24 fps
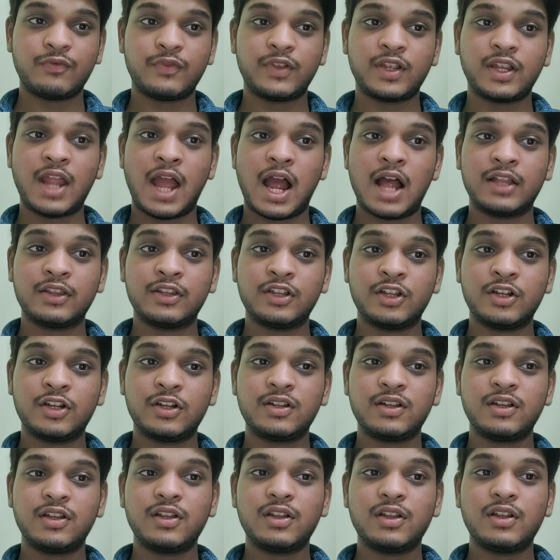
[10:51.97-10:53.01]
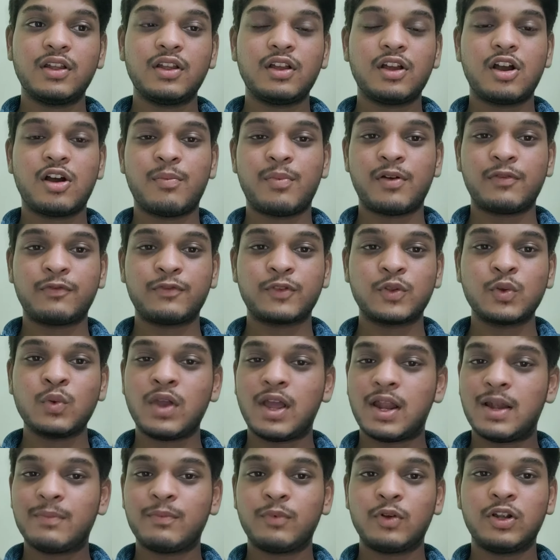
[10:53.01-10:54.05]
We gathered up a few
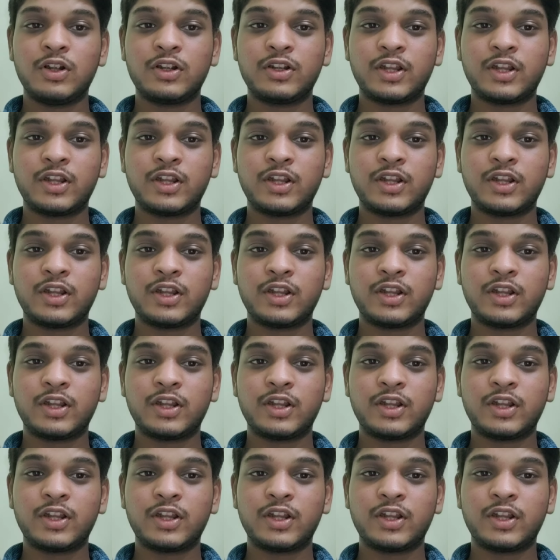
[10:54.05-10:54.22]
helpful